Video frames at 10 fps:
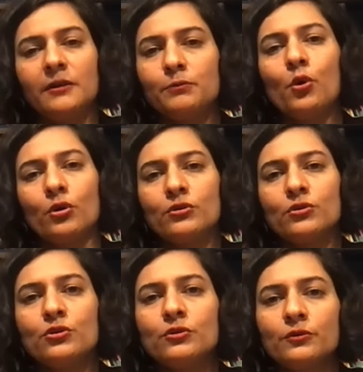important
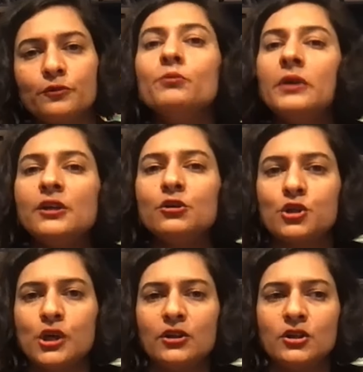for me to
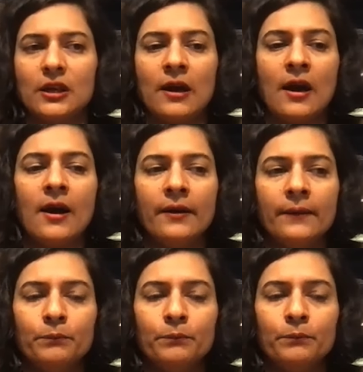change that
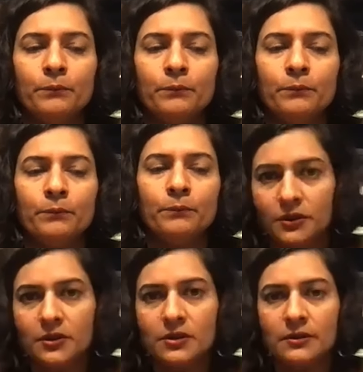both
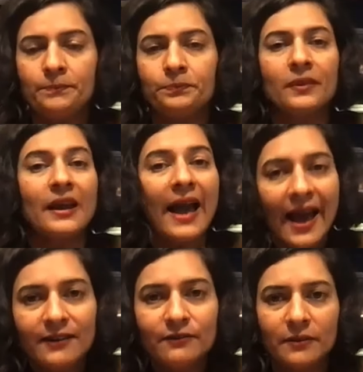doctors
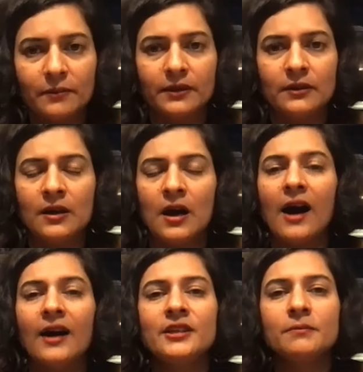and women
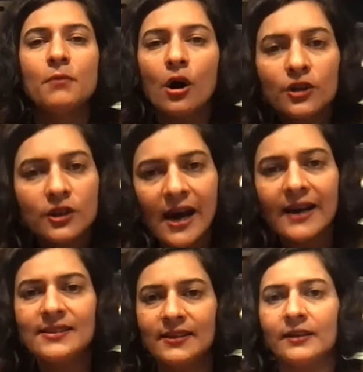are
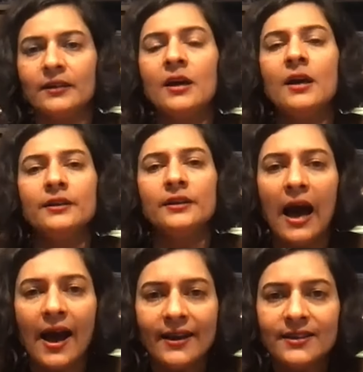democratizing the
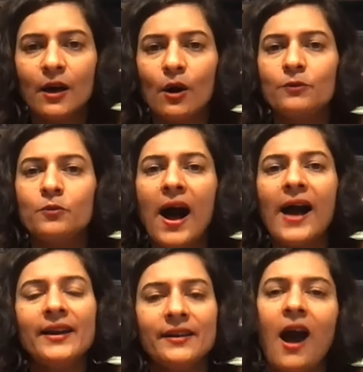idea of why
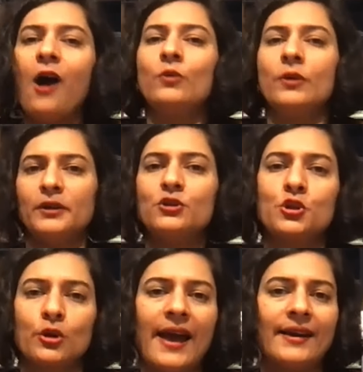and how women
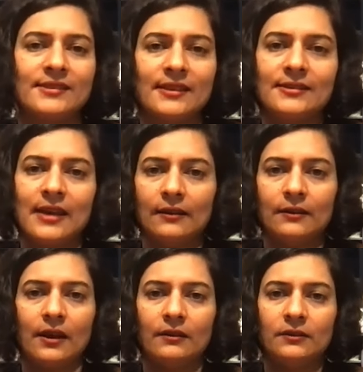should access
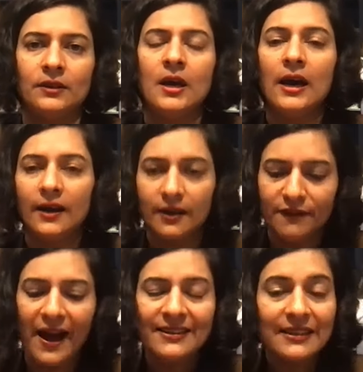healthcare. In
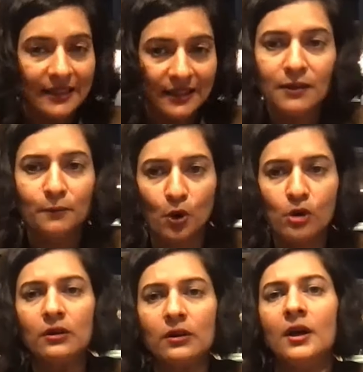fact, in the
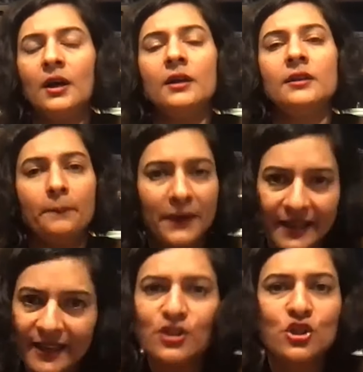book, the
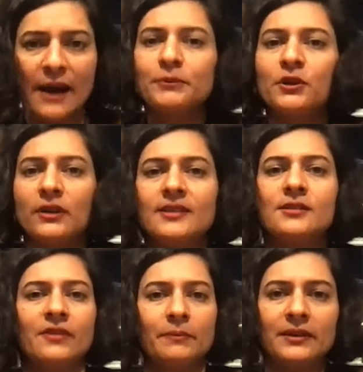biggest chapter
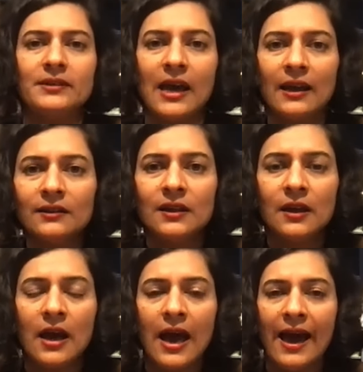is women's health.
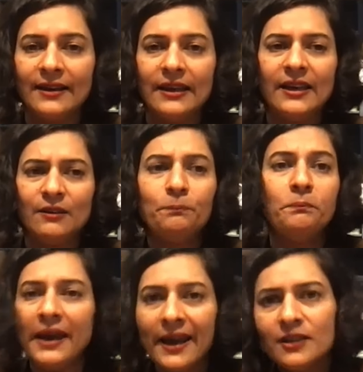And it
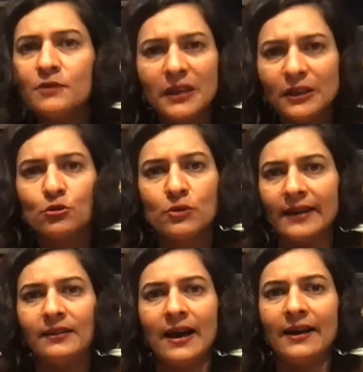pained me to
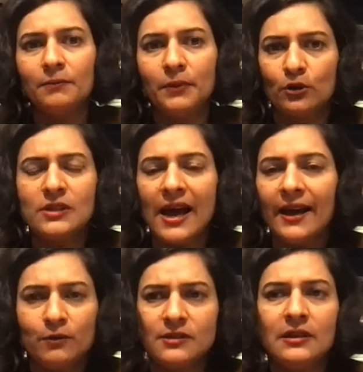write that because I
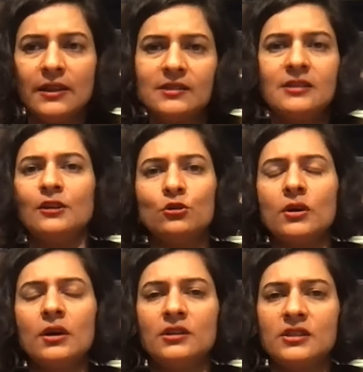was listening to
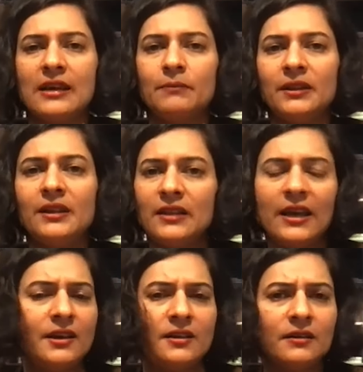girls tell me that
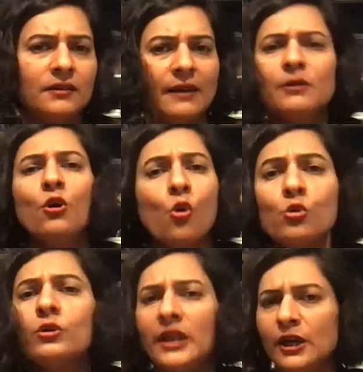they, they will
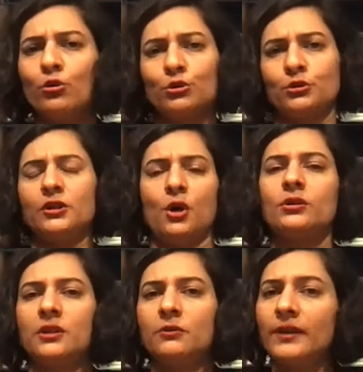only go to the
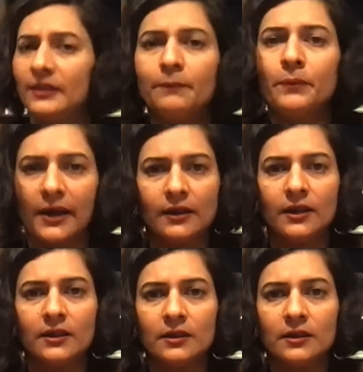doctor when they're pregnant.